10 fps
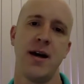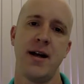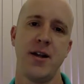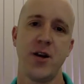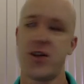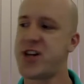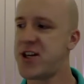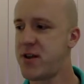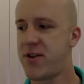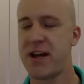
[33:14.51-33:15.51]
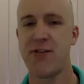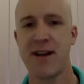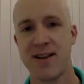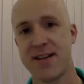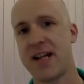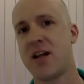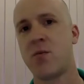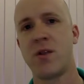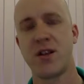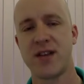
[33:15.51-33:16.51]
and you could change the theory and still end
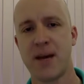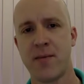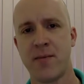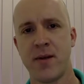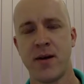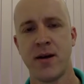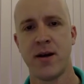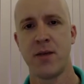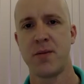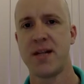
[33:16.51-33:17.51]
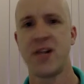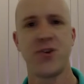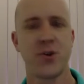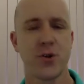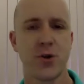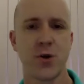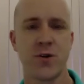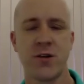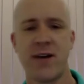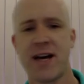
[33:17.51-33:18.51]
up with the same um, potential
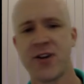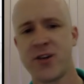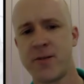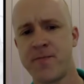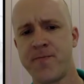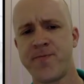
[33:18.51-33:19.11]
courses of action.